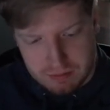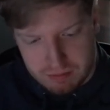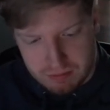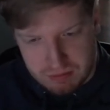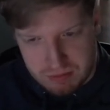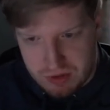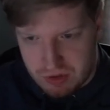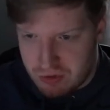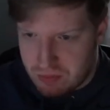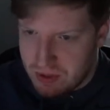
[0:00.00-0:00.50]

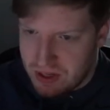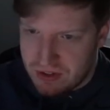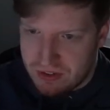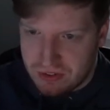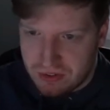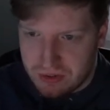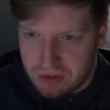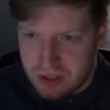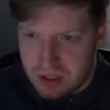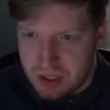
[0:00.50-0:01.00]
Just
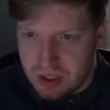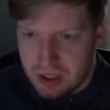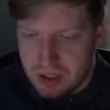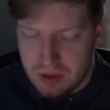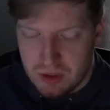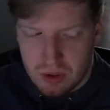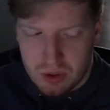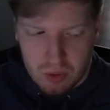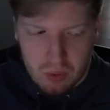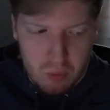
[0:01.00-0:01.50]
basically
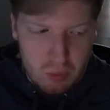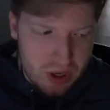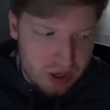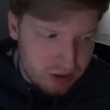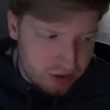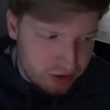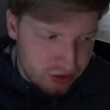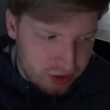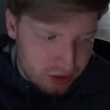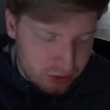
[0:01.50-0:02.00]
when
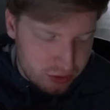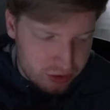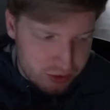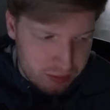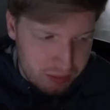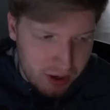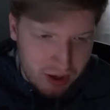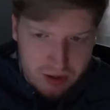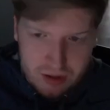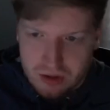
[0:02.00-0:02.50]
to use the
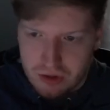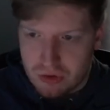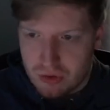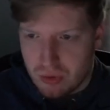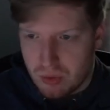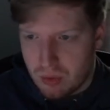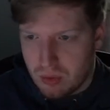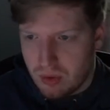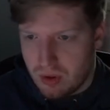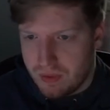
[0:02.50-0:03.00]
mind
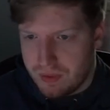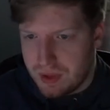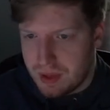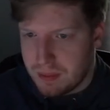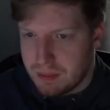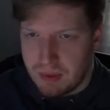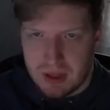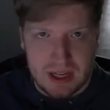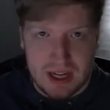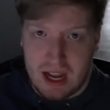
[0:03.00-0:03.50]
control on
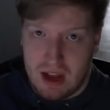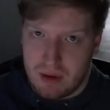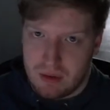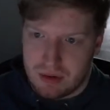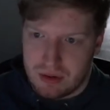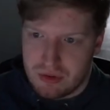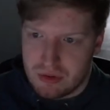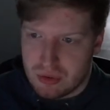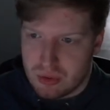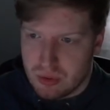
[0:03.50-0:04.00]
them, like how to
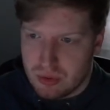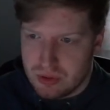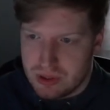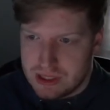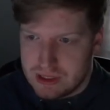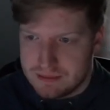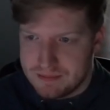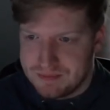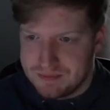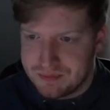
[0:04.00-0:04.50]
control them,